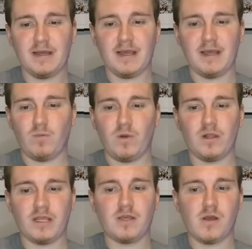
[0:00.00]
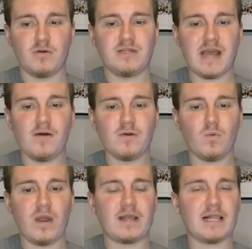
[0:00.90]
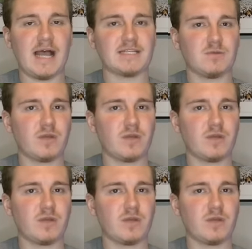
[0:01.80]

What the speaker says: Will he go down a weight class?